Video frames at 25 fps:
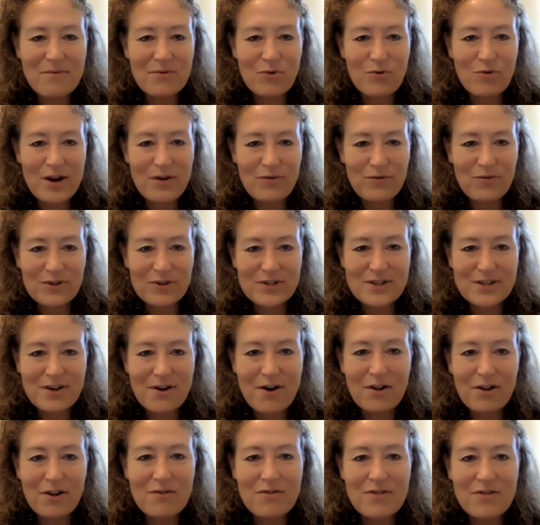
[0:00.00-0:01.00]
grateful to
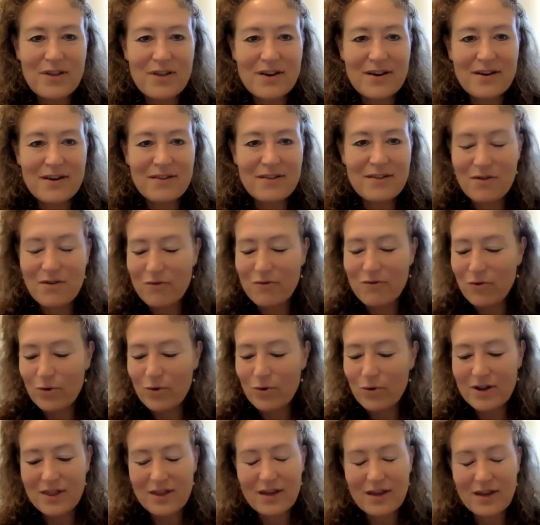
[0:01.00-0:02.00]
all of the
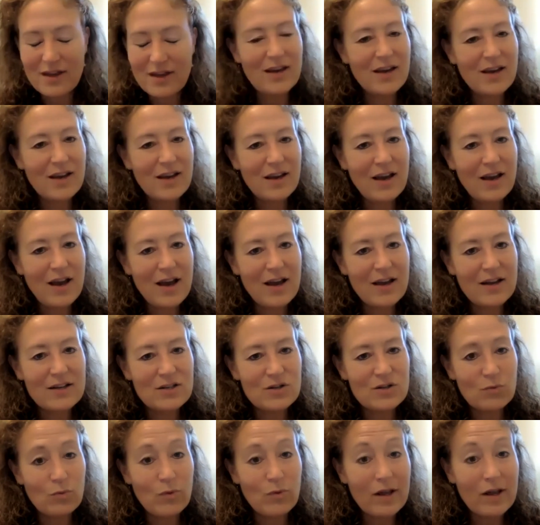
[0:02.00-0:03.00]
forward-thinking
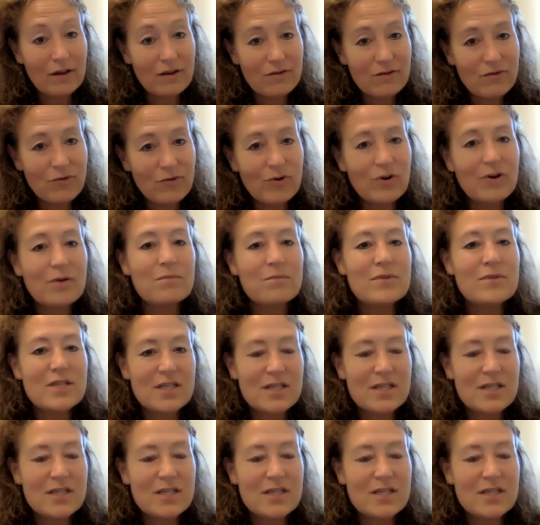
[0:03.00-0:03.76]
and well-informed